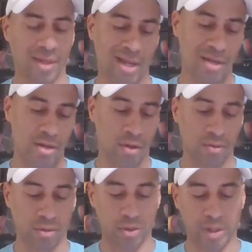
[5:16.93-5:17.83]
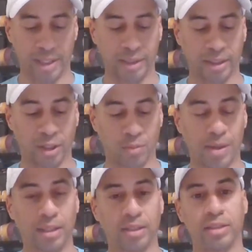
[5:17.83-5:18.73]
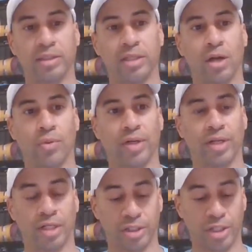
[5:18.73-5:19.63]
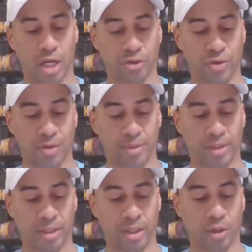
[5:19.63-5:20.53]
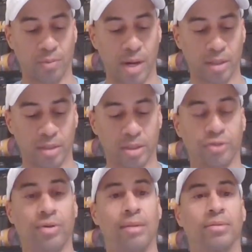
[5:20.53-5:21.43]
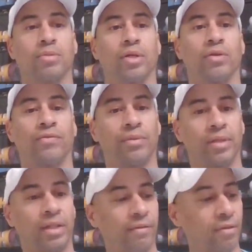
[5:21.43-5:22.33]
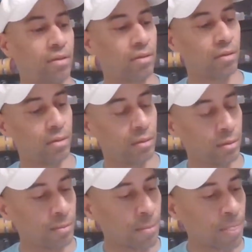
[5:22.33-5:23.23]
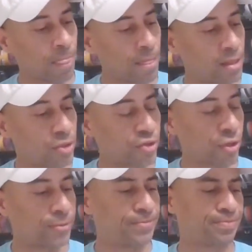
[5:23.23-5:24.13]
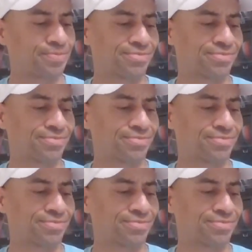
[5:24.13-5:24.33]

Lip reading: And, you know, you already got the Neapolitans that already did the shock drop, but that Neapolitan drops, what, November 11th? So,